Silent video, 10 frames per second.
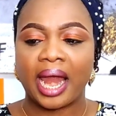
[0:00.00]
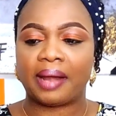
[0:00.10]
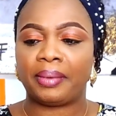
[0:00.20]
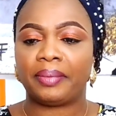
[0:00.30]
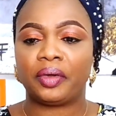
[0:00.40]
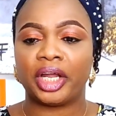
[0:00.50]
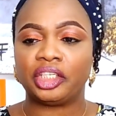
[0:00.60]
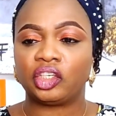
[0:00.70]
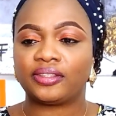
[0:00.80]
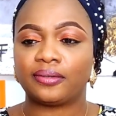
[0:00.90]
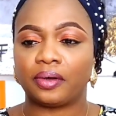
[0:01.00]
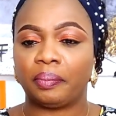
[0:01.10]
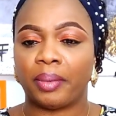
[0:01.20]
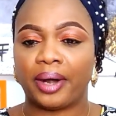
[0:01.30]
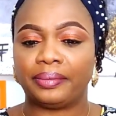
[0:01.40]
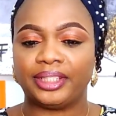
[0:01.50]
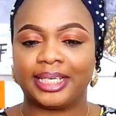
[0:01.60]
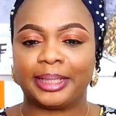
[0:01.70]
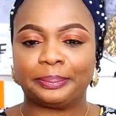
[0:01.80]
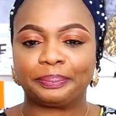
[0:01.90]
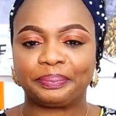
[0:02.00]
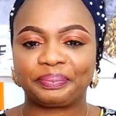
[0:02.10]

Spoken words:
I remember when I just got married, and